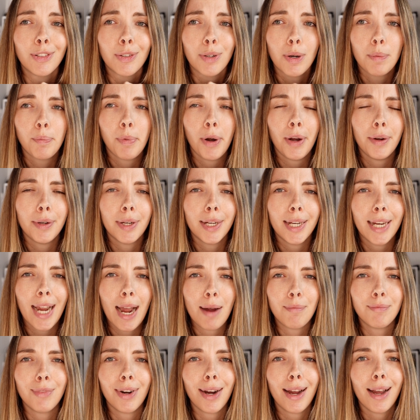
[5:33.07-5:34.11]
or a broken
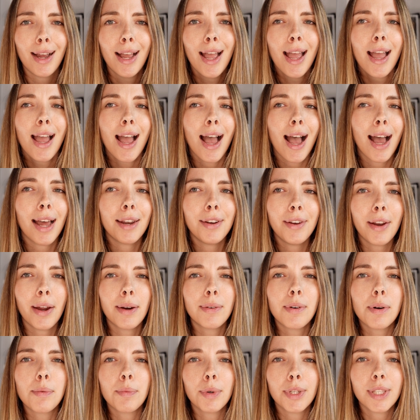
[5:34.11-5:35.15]
camera, and
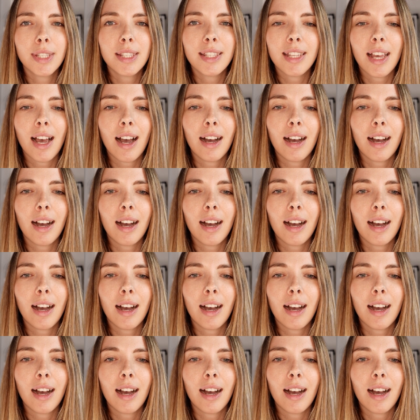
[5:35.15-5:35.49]
no one wants